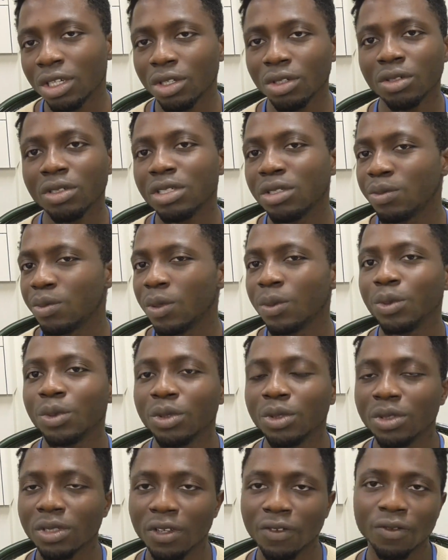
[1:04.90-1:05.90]
These
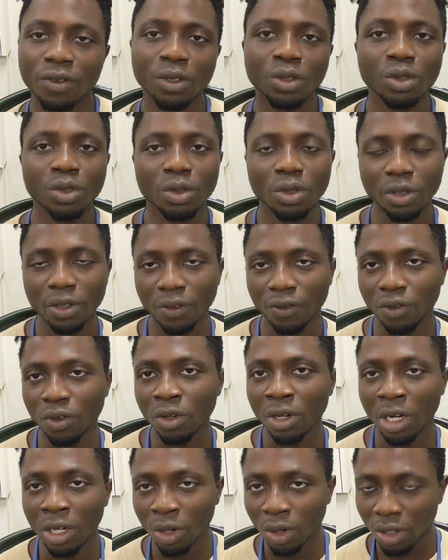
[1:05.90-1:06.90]
people use effort to cook the
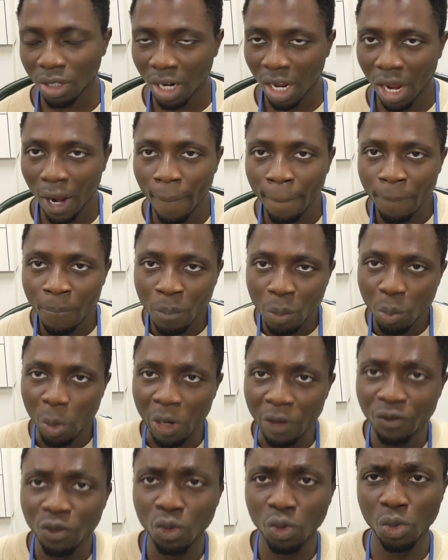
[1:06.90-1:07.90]
food and all that.
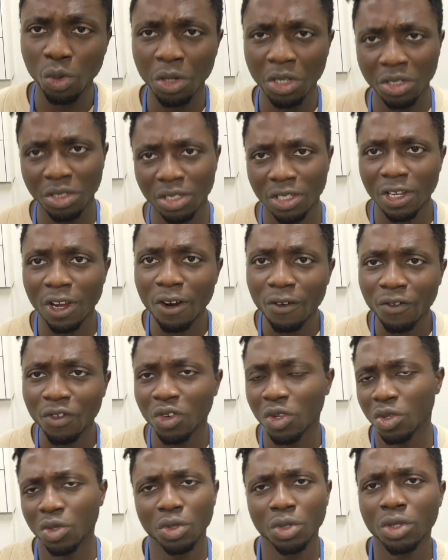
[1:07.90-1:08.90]
But if you cook
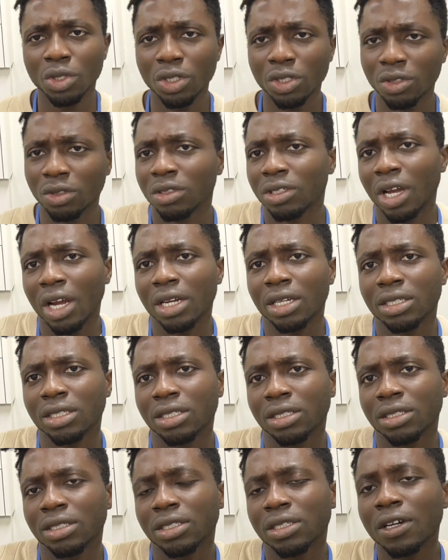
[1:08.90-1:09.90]
yourself, you don't need to
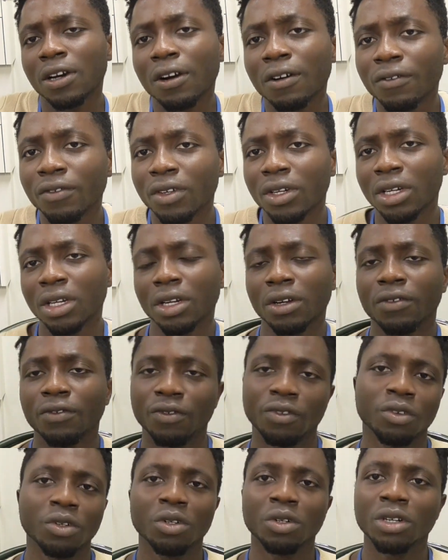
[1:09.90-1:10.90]
tax yourself
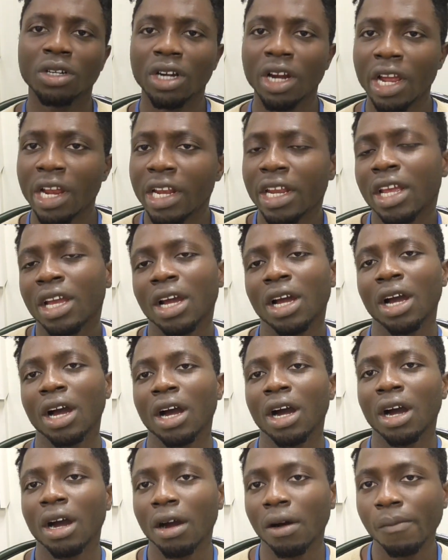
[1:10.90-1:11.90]
for any
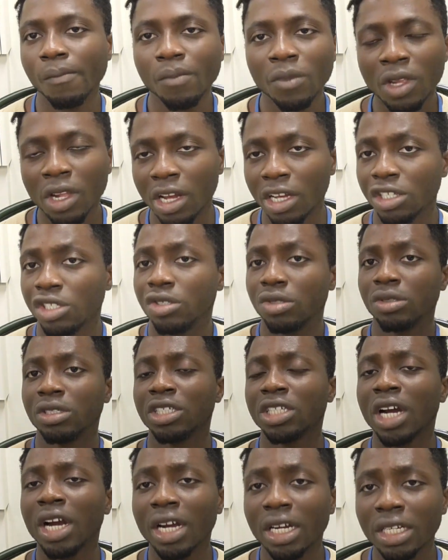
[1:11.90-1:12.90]
extra
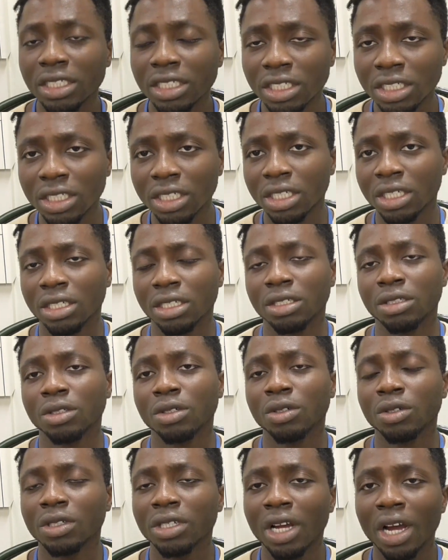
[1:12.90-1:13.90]
charge and
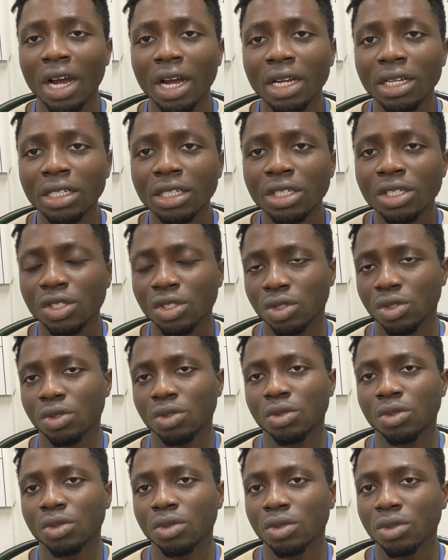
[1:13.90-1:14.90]
all that.
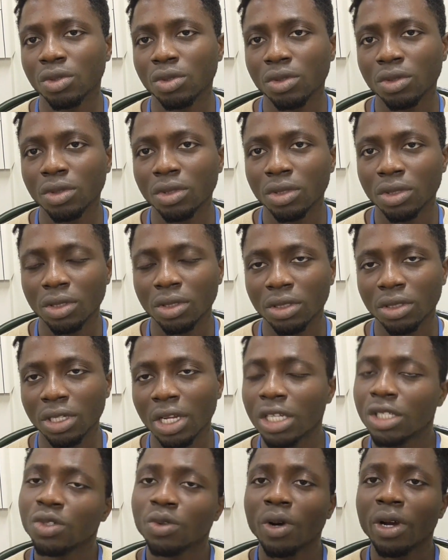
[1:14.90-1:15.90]
So
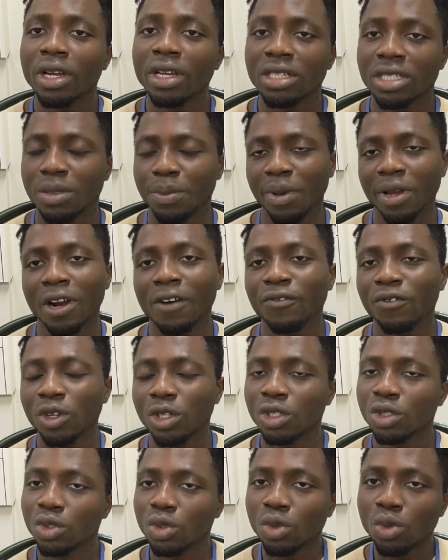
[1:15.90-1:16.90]
that's why it's better
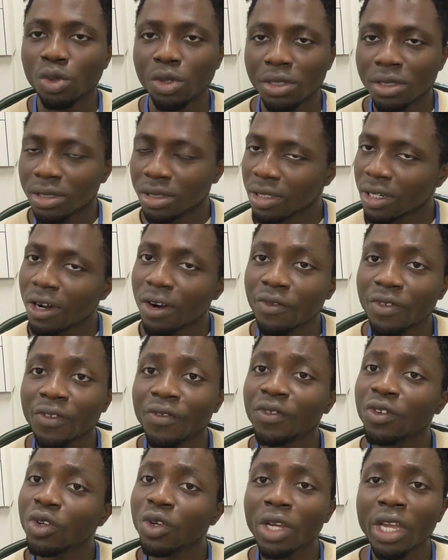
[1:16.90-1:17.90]
for you to cook yourself
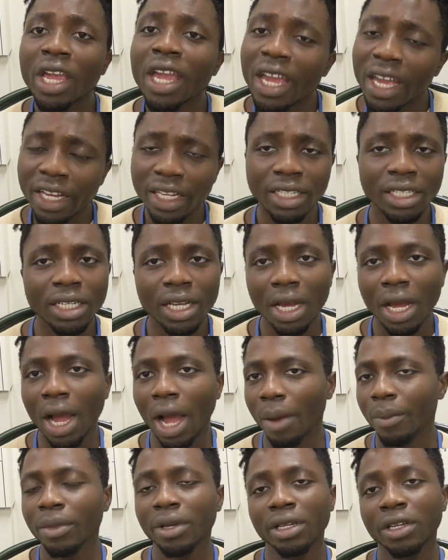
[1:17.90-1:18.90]
if you can.
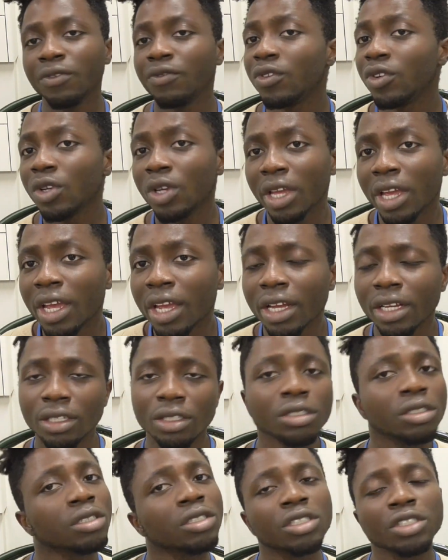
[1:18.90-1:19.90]
If you can,
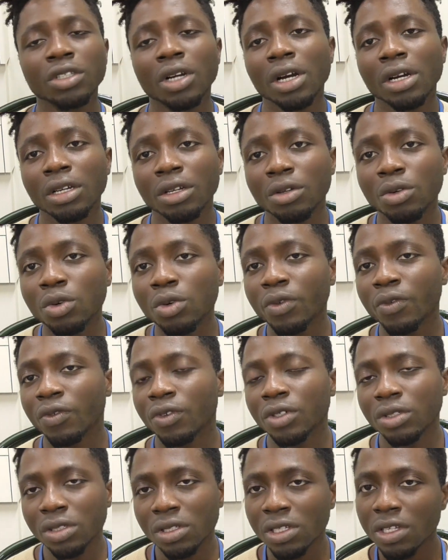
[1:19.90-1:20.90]
you just try to cook
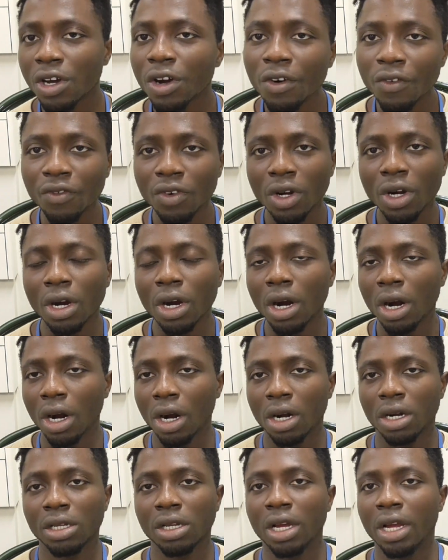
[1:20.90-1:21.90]
for yourself,
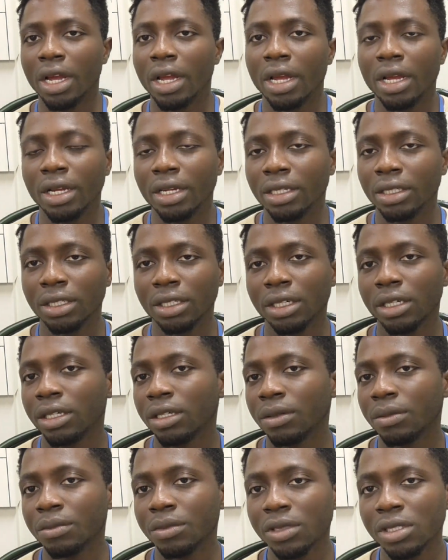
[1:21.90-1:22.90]
and
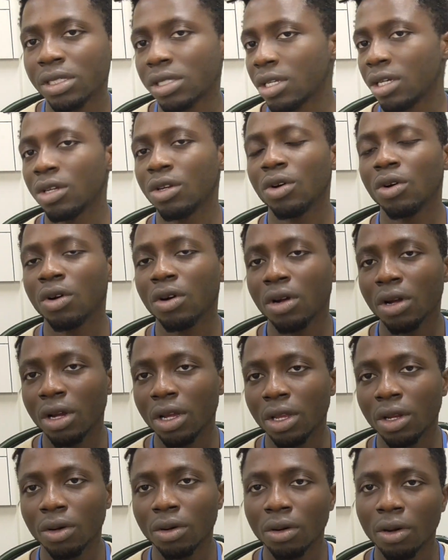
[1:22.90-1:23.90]
it's gonna
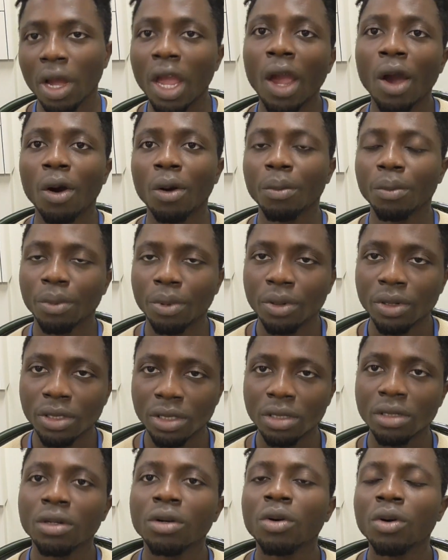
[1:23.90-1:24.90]
help.
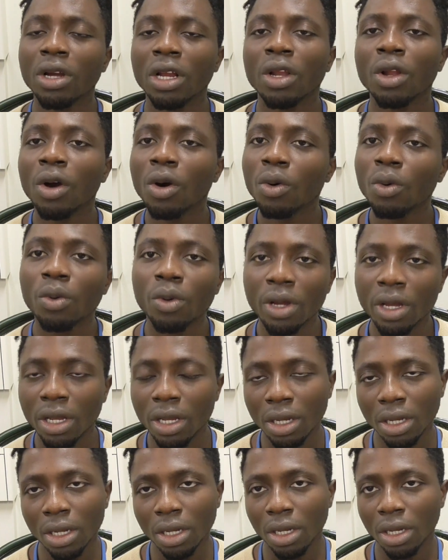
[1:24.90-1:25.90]
It's gonna go a long
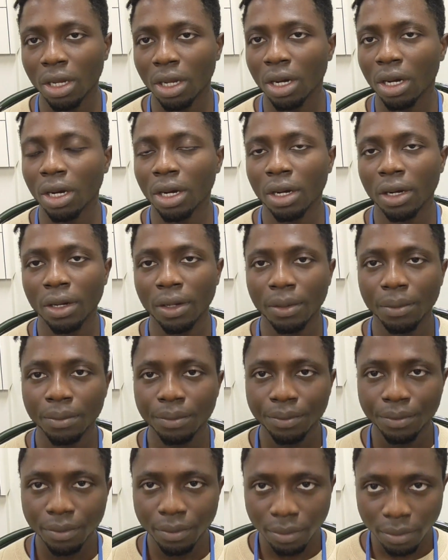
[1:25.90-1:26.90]
way
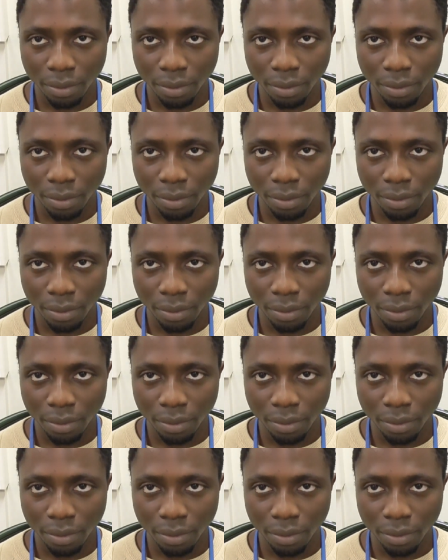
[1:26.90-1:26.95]
um,